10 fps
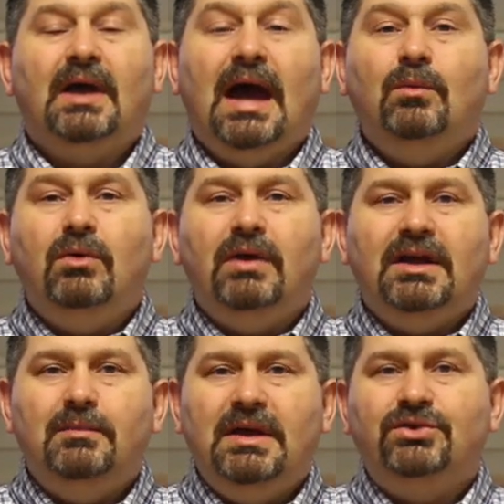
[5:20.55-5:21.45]
I will
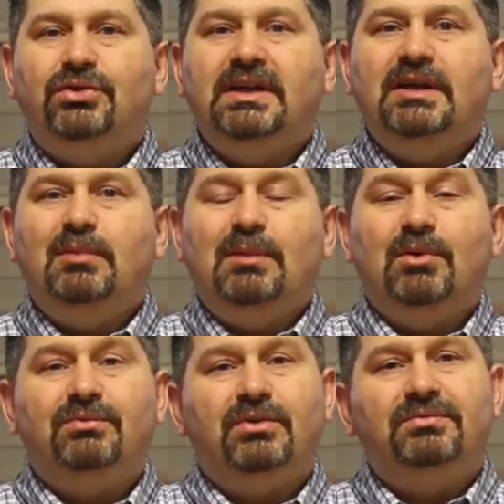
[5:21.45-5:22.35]
recommend treating
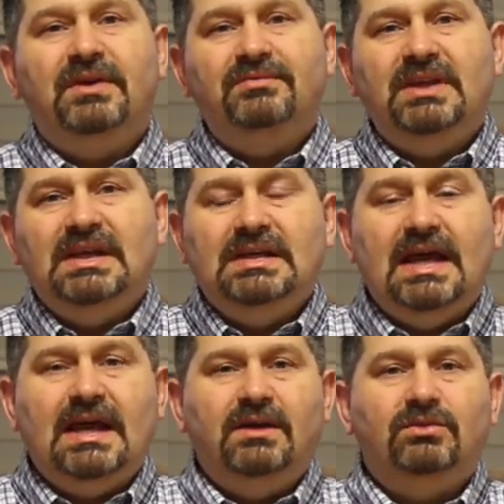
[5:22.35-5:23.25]
Beamer for fifteen
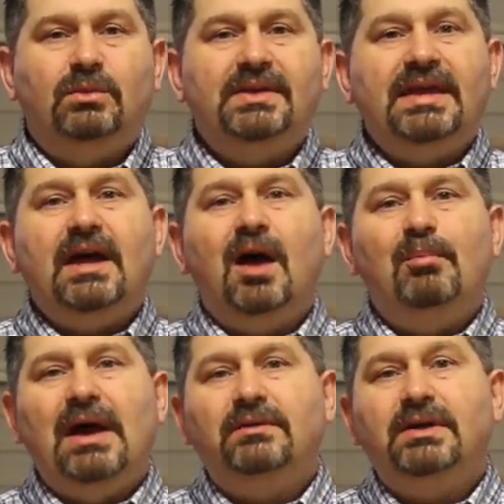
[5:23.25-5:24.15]
days with a
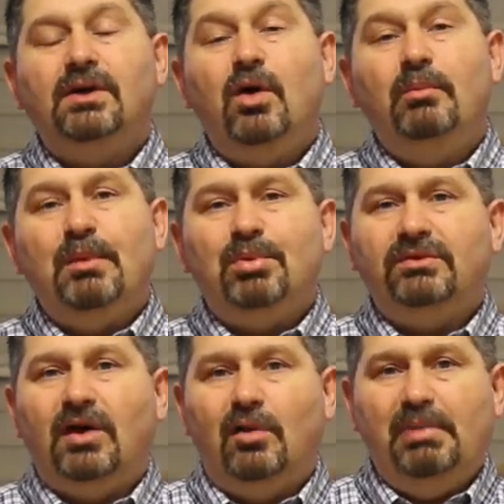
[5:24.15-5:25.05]
compounded
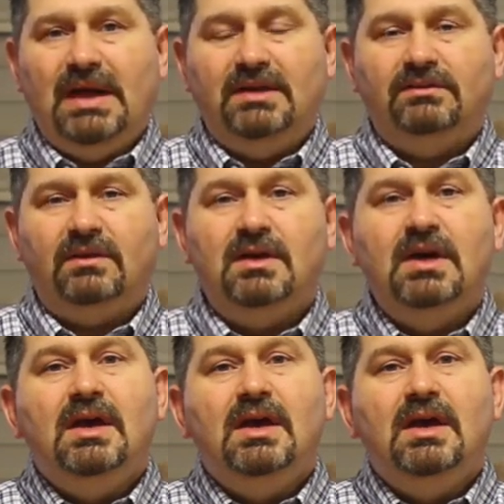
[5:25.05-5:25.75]
omeprazole paste